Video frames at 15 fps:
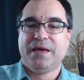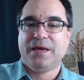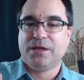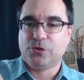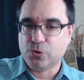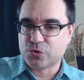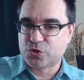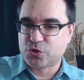
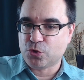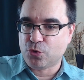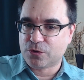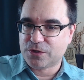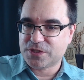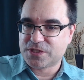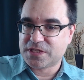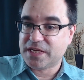Those
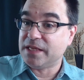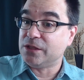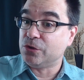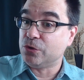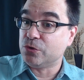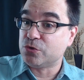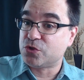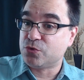doors in
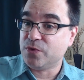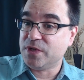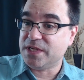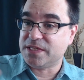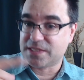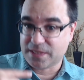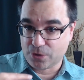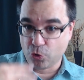those
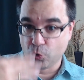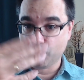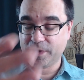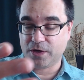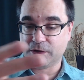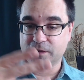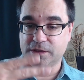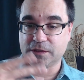suites that open
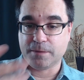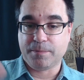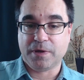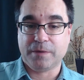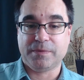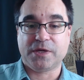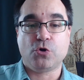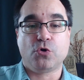onto the
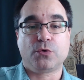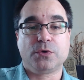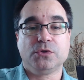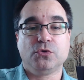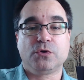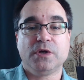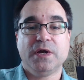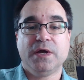public
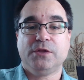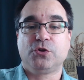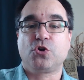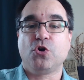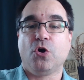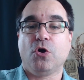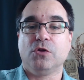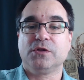corridor, they're
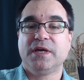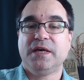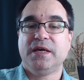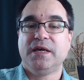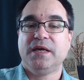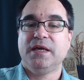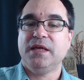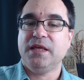called
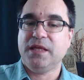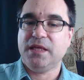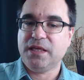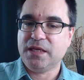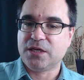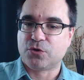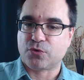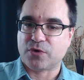
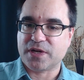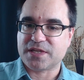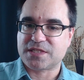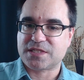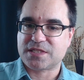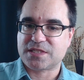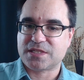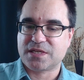
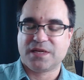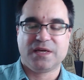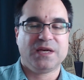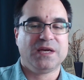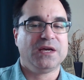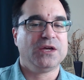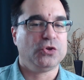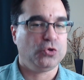egress
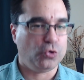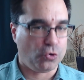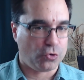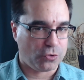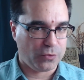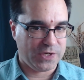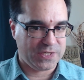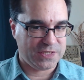
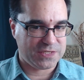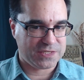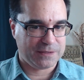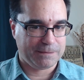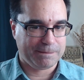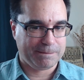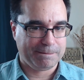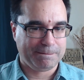doorways.
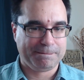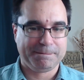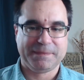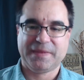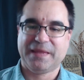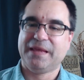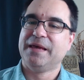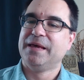
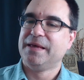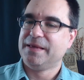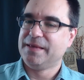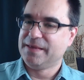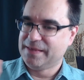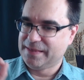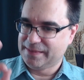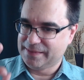
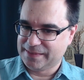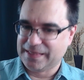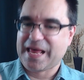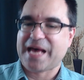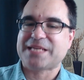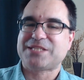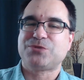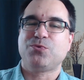The
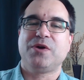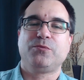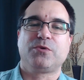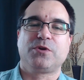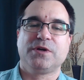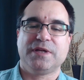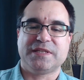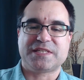last one we're
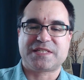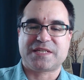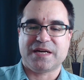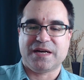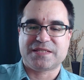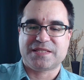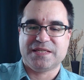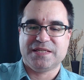going to
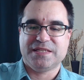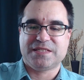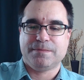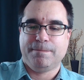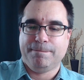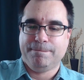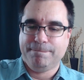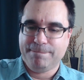discuss is
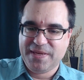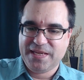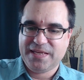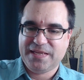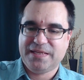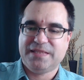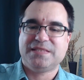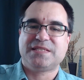
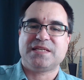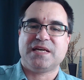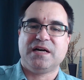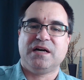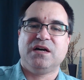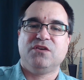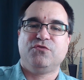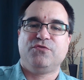means
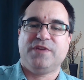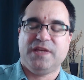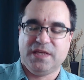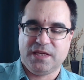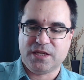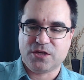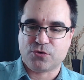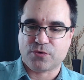of
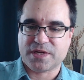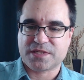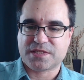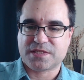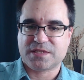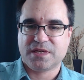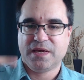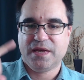egress.